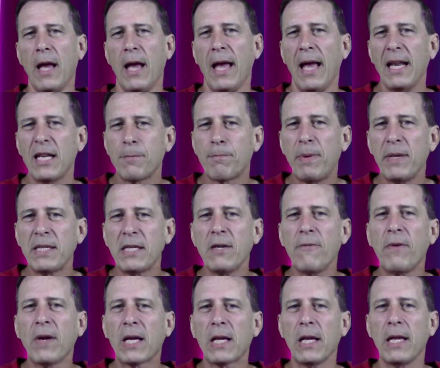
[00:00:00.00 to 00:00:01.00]
And
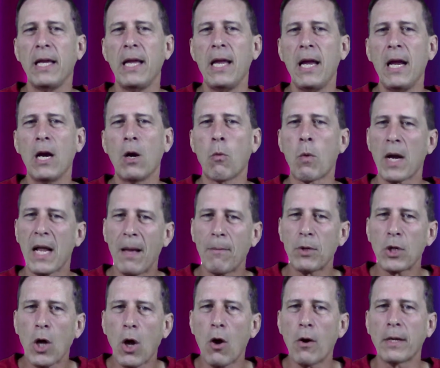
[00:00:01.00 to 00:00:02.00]
specifically here, what I'm
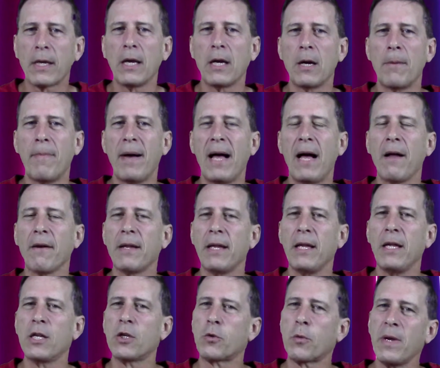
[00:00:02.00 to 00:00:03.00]
talking about
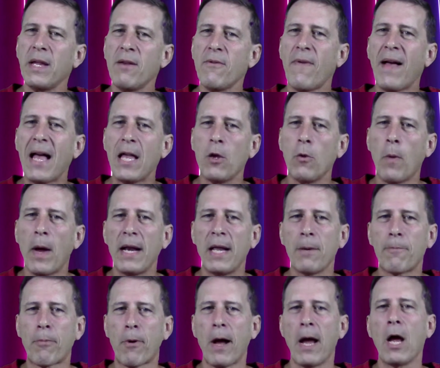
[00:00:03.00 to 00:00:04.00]
is
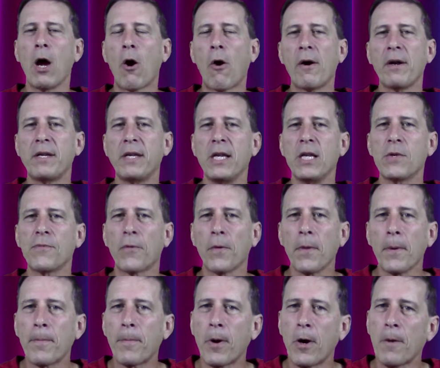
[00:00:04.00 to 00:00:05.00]
reevaluating priorities for
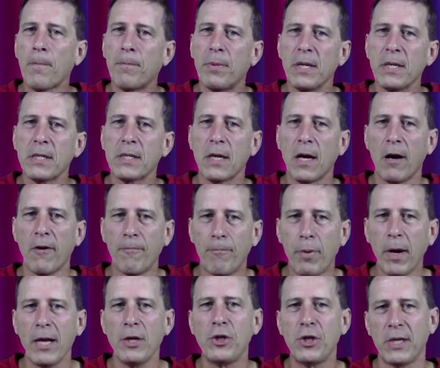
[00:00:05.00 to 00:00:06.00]
the purpose of
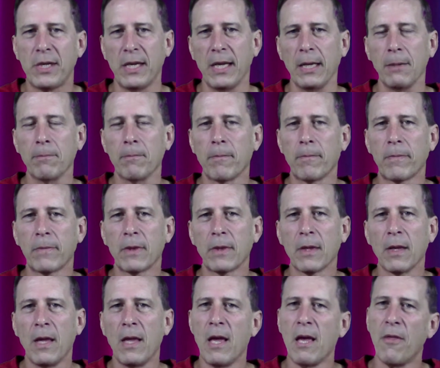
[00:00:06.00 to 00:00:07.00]
budgeting.
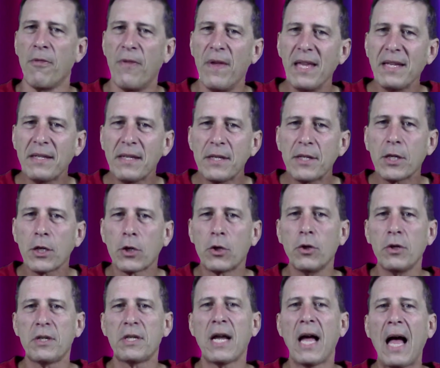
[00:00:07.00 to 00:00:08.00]
This is a
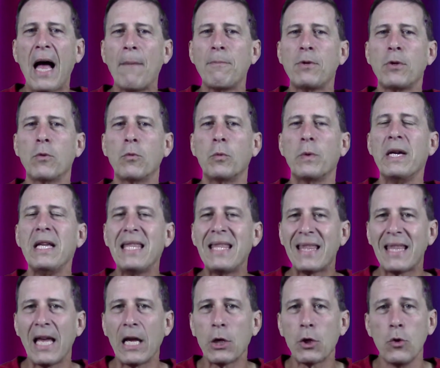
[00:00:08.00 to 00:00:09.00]
good time to
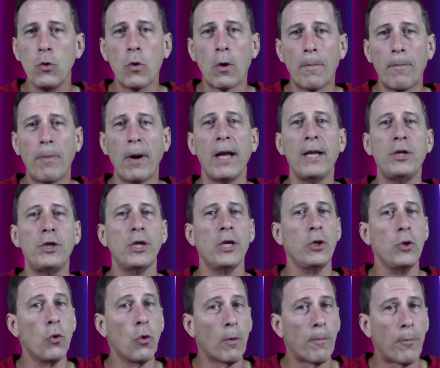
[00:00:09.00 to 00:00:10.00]
rethink your budget,
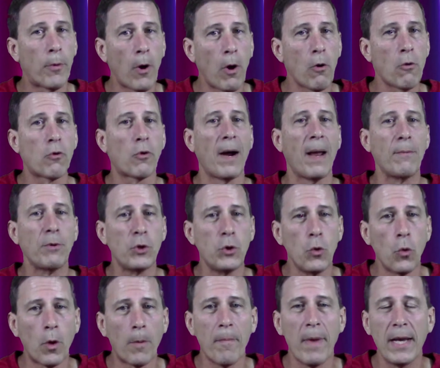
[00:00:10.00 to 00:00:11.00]
your programs,
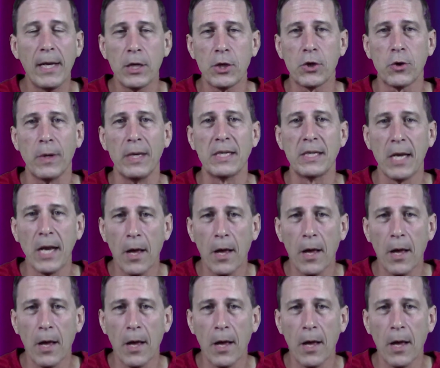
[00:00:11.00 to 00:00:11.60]
your ministries.